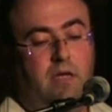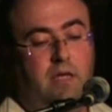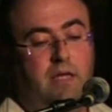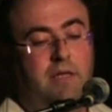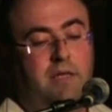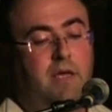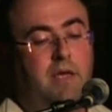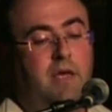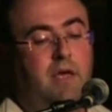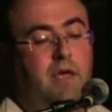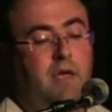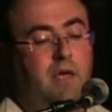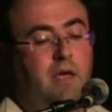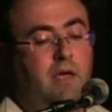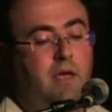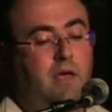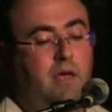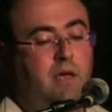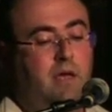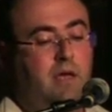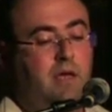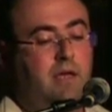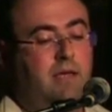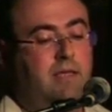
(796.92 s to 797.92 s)

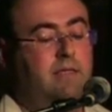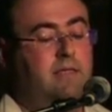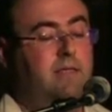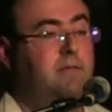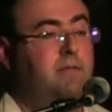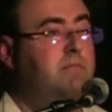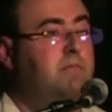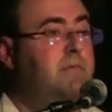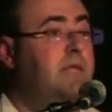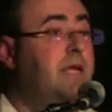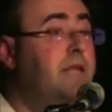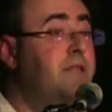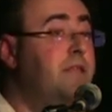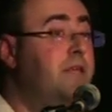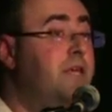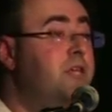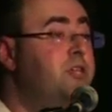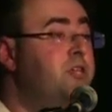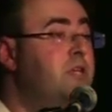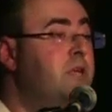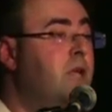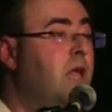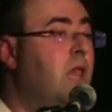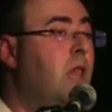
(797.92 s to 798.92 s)
the
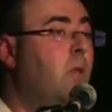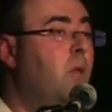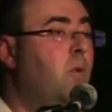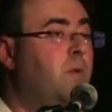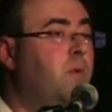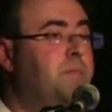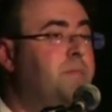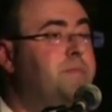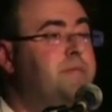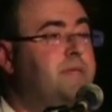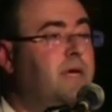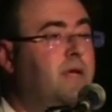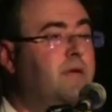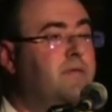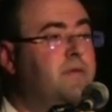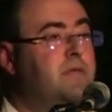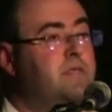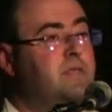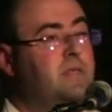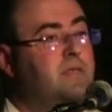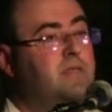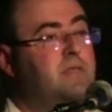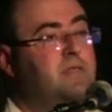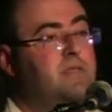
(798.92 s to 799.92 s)
traditional web
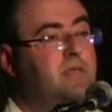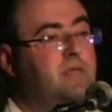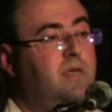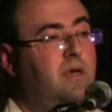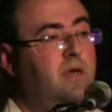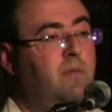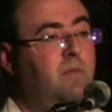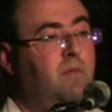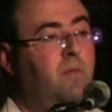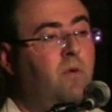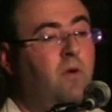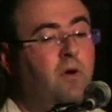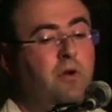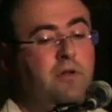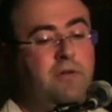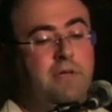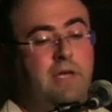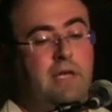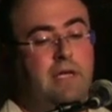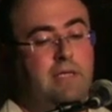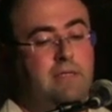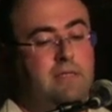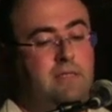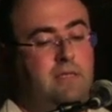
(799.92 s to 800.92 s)
services world,
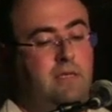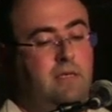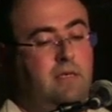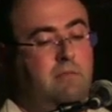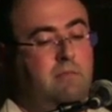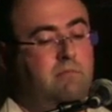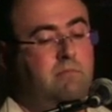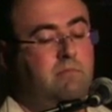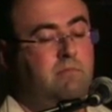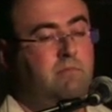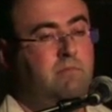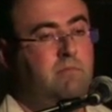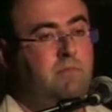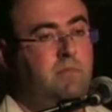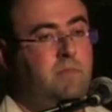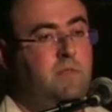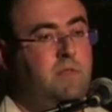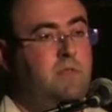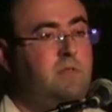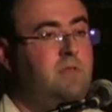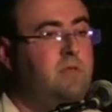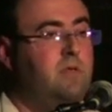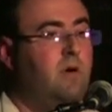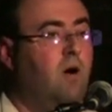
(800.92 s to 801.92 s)
there is
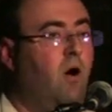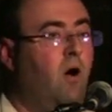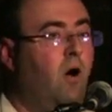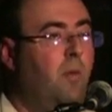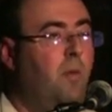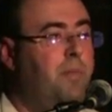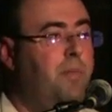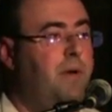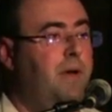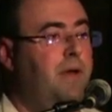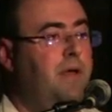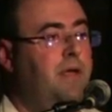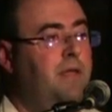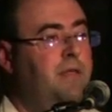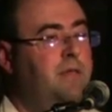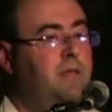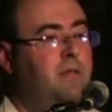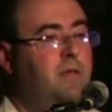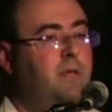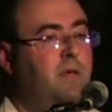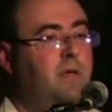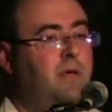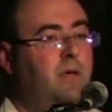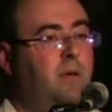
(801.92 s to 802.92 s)
SOAP and
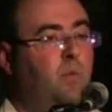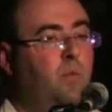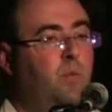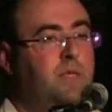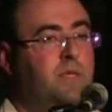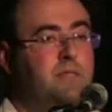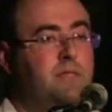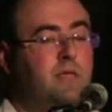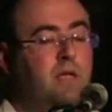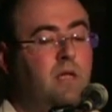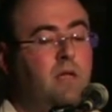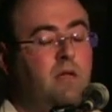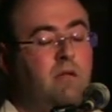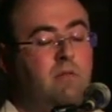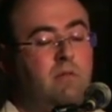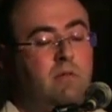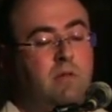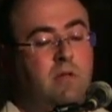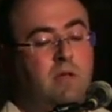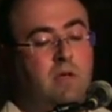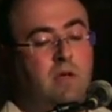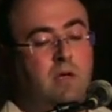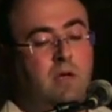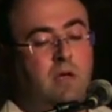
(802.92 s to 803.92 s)
WSDL.
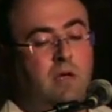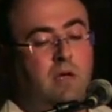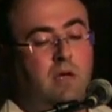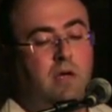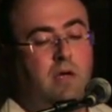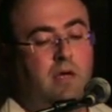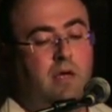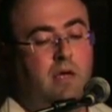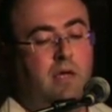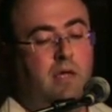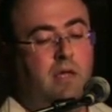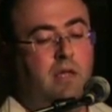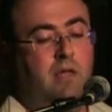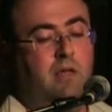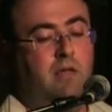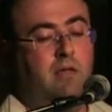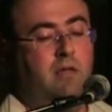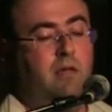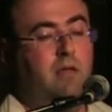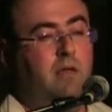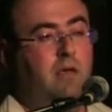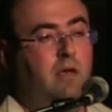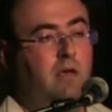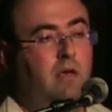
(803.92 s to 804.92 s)

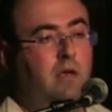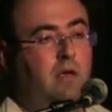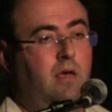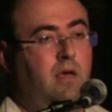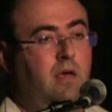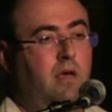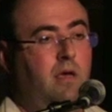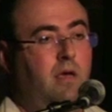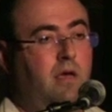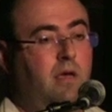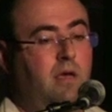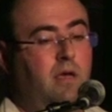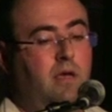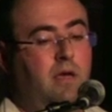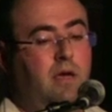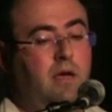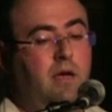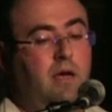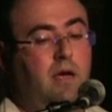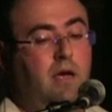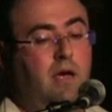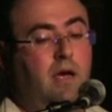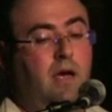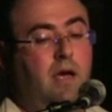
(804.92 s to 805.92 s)
And
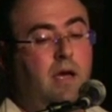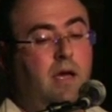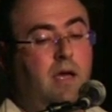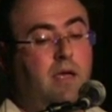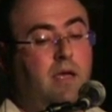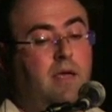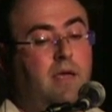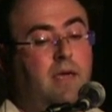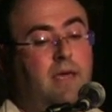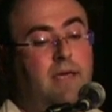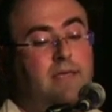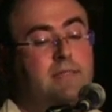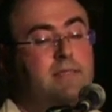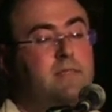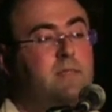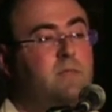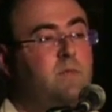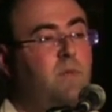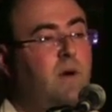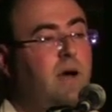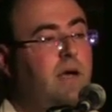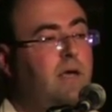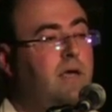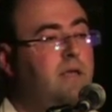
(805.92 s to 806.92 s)
I guess
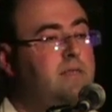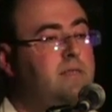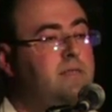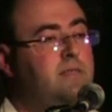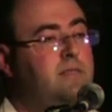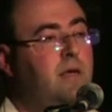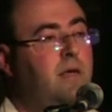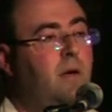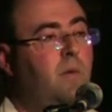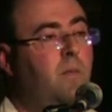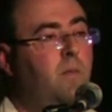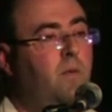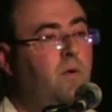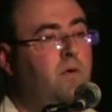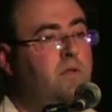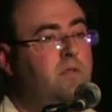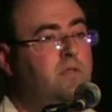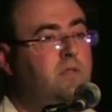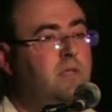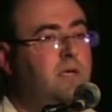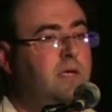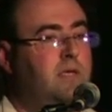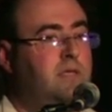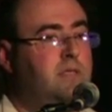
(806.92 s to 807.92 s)
Swagger is
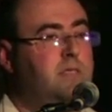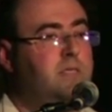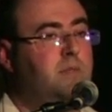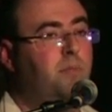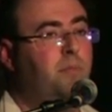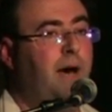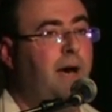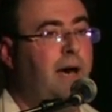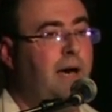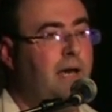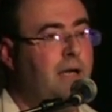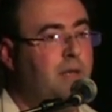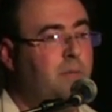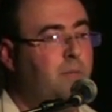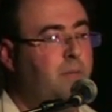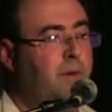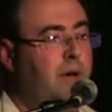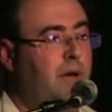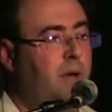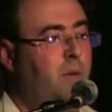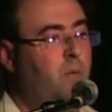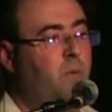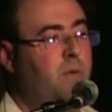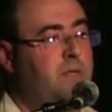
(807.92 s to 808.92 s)
somewhat inspired
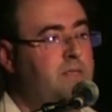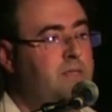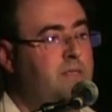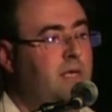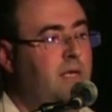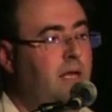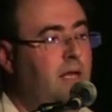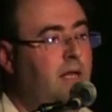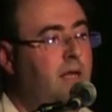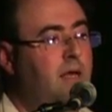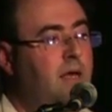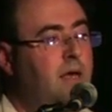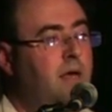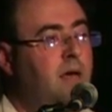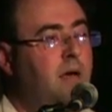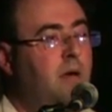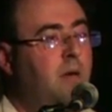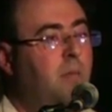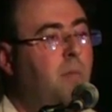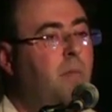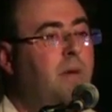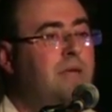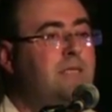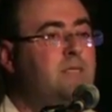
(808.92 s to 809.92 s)
by WSDL, but